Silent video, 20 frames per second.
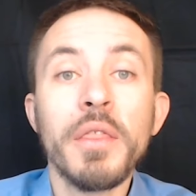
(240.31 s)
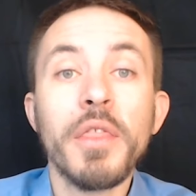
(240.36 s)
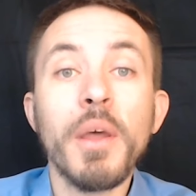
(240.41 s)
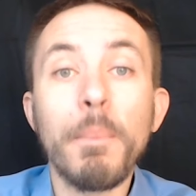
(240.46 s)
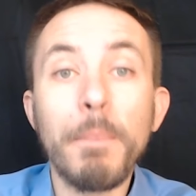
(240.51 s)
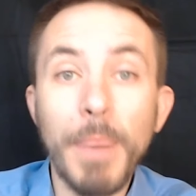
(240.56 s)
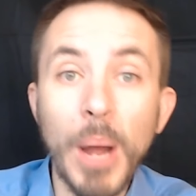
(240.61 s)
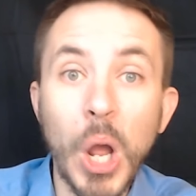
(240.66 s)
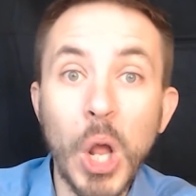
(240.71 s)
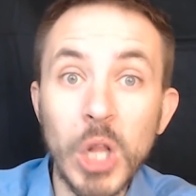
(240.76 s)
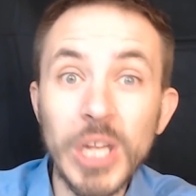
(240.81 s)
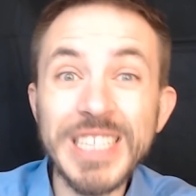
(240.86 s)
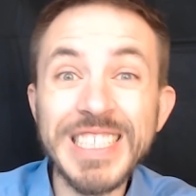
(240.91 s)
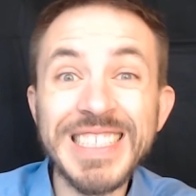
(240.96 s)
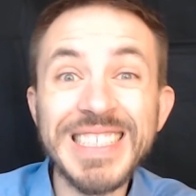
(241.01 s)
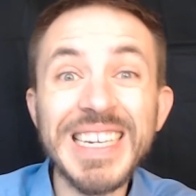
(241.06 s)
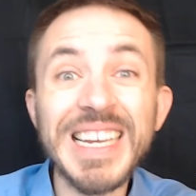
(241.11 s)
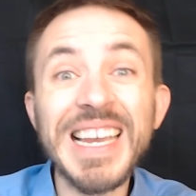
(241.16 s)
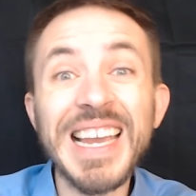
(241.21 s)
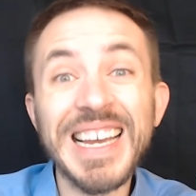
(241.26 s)

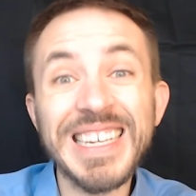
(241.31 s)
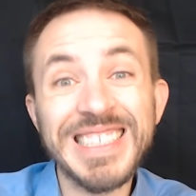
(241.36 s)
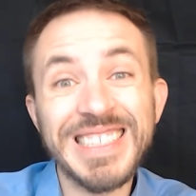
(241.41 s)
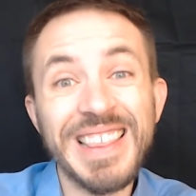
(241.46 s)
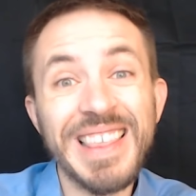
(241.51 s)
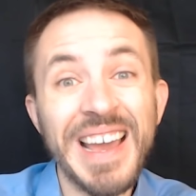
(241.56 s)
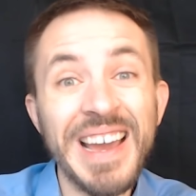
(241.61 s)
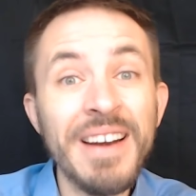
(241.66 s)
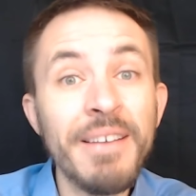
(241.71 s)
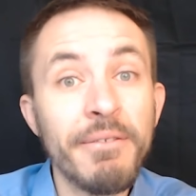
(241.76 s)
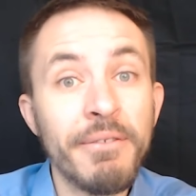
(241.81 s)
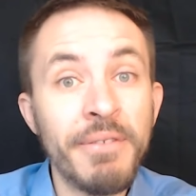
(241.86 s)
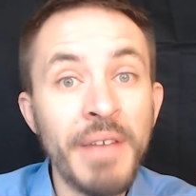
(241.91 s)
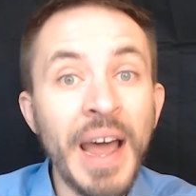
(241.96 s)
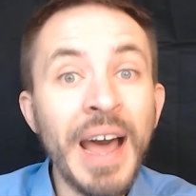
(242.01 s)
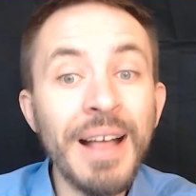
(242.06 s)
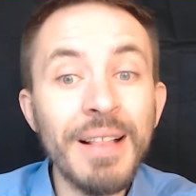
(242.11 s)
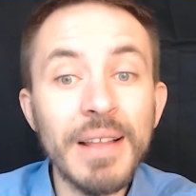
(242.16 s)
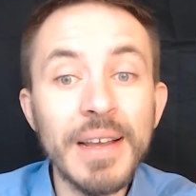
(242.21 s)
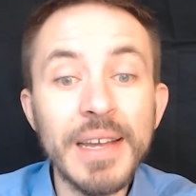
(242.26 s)
policy is then
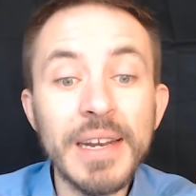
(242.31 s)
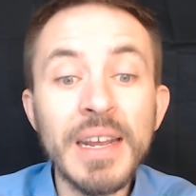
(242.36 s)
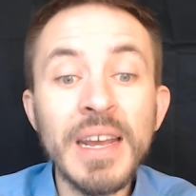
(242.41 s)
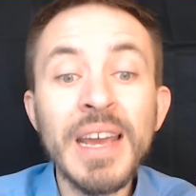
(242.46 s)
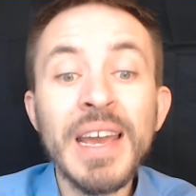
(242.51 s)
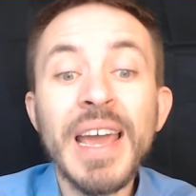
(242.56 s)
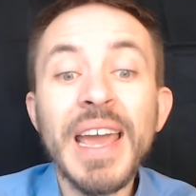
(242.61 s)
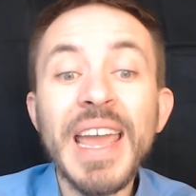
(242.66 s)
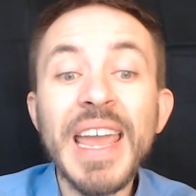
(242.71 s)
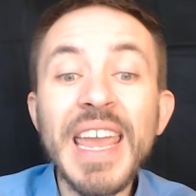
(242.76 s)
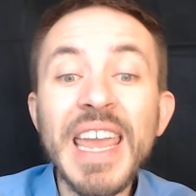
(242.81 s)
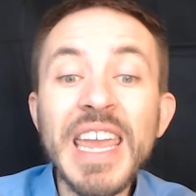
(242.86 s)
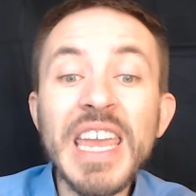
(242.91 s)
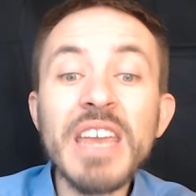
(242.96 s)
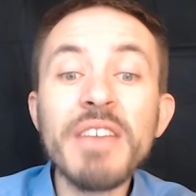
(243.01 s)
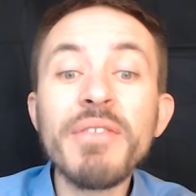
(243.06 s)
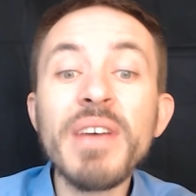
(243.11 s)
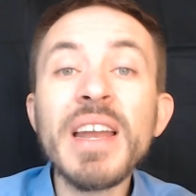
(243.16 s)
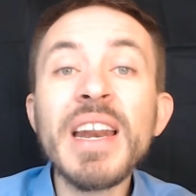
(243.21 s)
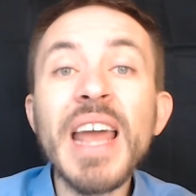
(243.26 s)
valid
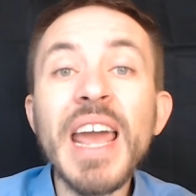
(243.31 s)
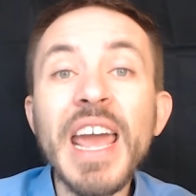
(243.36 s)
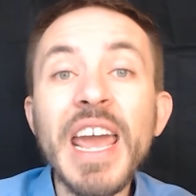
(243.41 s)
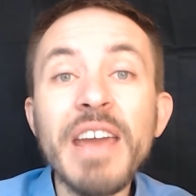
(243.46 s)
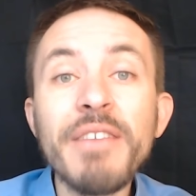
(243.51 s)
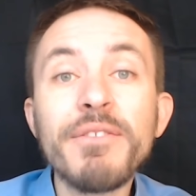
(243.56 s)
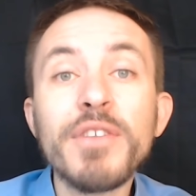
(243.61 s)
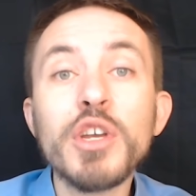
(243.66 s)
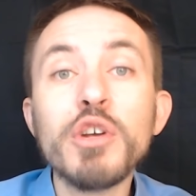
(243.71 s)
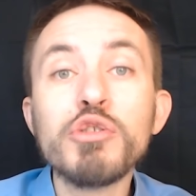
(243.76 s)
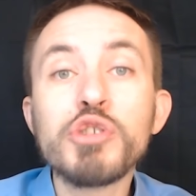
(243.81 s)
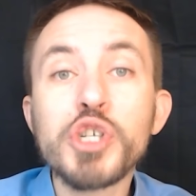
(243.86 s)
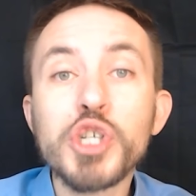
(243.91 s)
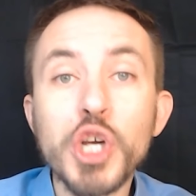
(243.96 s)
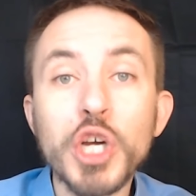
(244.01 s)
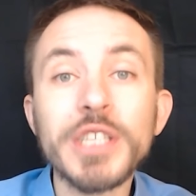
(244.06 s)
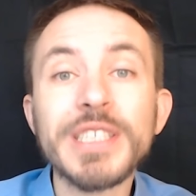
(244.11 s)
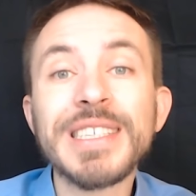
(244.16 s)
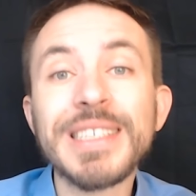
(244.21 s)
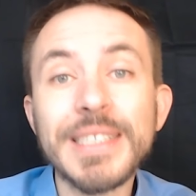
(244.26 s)
even if you
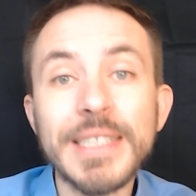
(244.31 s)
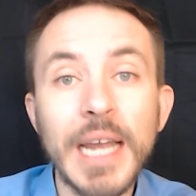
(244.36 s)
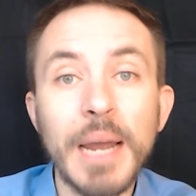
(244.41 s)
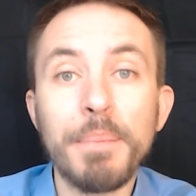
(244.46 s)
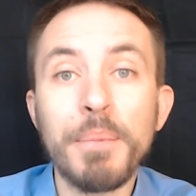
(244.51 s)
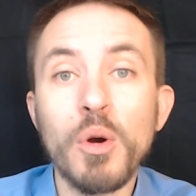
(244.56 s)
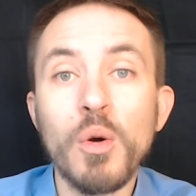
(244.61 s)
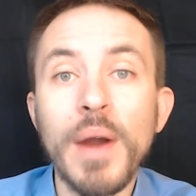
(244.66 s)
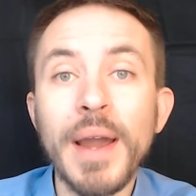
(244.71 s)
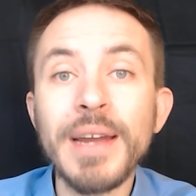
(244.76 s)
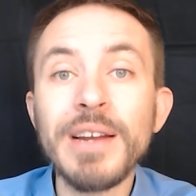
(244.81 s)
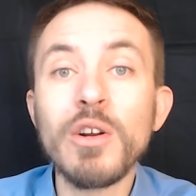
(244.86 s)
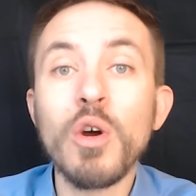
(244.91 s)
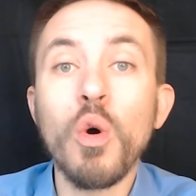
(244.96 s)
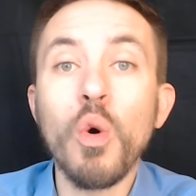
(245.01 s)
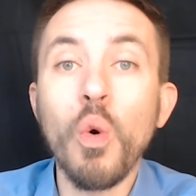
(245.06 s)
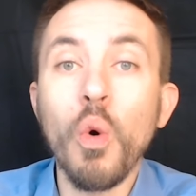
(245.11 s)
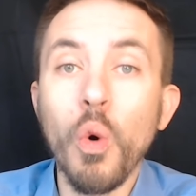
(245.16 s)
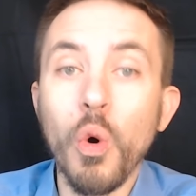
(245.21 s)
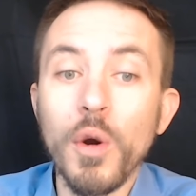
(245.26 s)
should separate
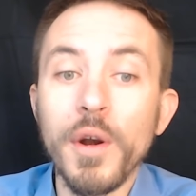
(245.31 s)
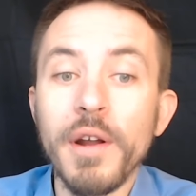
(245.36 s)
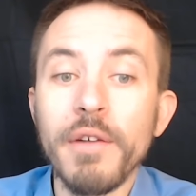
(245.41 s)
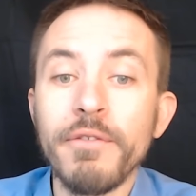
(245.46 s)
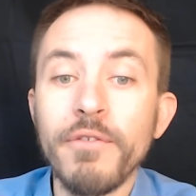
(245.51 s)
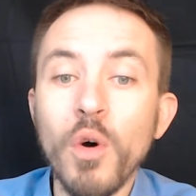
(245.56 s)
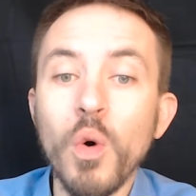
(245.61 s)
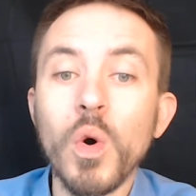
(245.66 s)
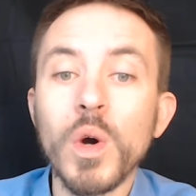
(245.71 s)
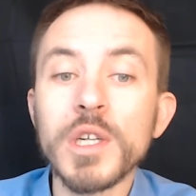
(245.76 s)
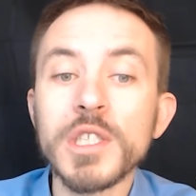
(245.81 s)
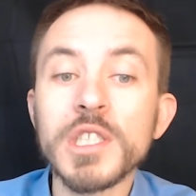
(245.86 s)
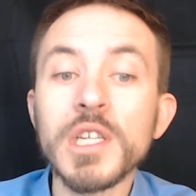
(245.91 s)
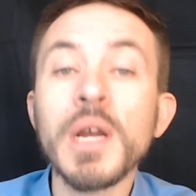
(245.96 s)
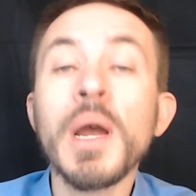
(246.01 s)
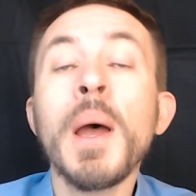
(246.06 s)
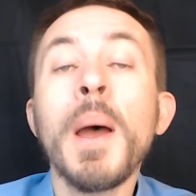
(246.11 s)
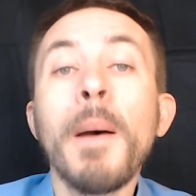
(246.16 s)
or divorce